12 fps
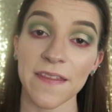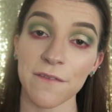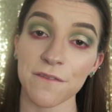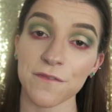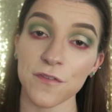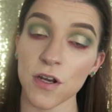And
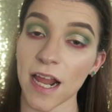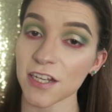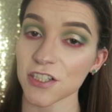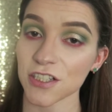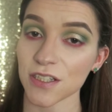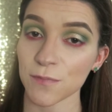then for
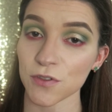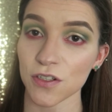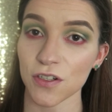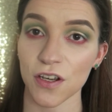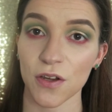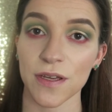lashes, I'm just
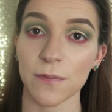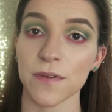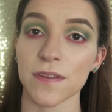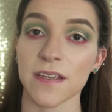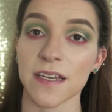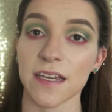going to go in
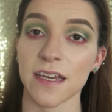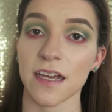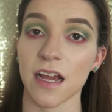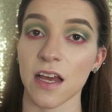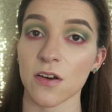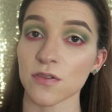with
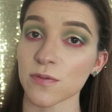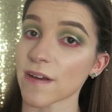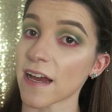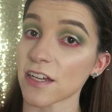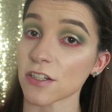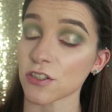the Girls with
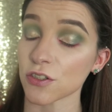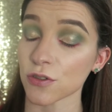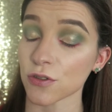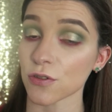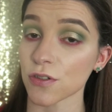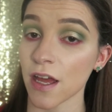
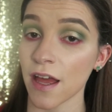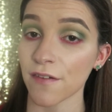Attitude